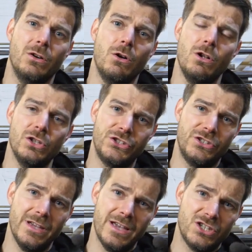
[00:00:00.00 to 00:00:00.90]

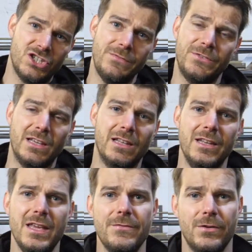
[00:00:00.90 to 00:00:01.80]
holds the shifting
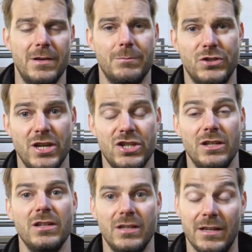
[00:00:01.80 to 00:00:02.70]
lever in
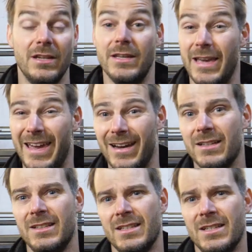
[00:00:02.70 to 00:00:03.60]
position in gear,